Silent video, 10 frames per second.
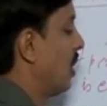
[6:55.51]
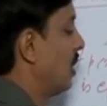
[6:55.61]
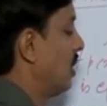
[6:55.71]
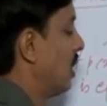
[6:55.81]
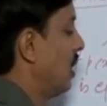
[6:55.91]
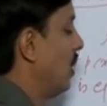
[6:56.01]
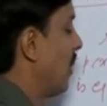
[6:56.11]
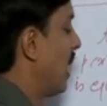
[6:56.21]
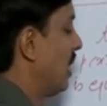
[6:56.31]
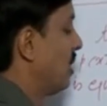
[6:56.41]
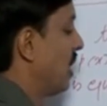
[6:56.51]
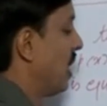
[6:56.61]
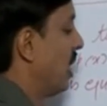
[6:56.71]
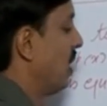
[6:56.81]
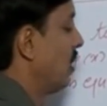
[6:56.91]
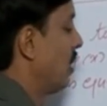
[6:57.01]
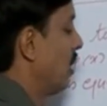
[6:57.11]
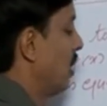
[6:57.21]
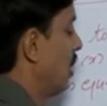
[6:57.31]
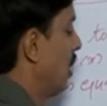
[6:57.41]
the divisor
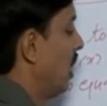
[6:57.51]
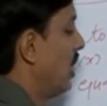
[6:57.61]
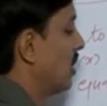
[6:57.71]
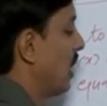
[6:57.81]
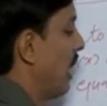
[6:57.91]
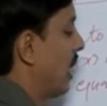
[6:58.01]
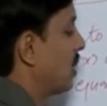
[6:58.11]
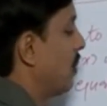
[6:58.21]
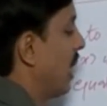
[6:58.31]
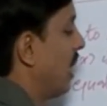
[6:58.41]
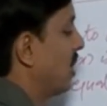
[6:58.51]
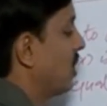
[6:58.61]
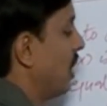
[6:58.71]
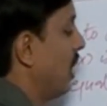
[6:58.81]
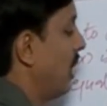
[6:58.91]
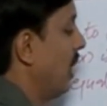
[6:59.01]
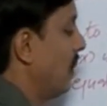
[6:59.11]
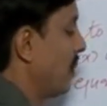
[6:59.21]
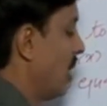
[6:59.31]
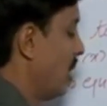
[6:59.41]
is x minus
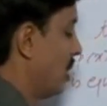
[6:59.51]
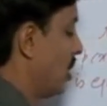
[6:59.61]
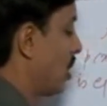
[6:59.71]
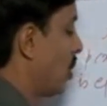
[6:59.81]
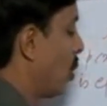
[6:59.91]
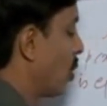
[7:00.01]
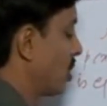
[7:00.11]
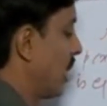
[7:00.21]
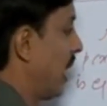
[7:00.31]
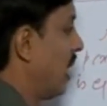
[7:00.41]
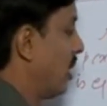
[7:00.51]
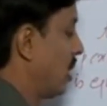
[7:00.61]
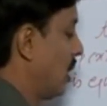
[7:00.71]
a, the quotient